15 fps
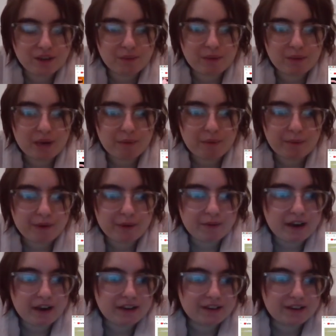You're
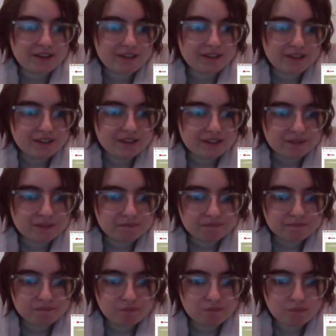probably right.
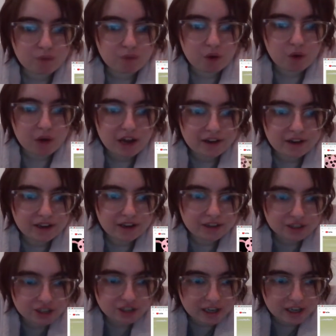
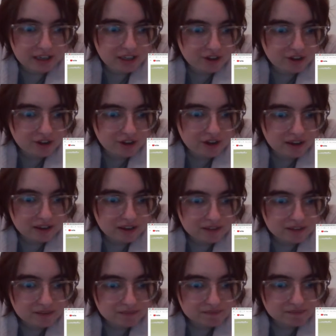Moana, the shiny song?
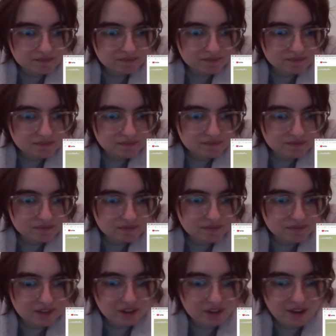
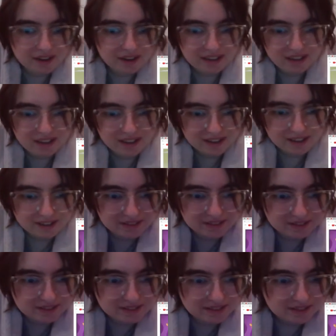
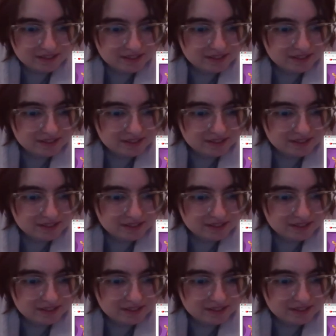Doggy.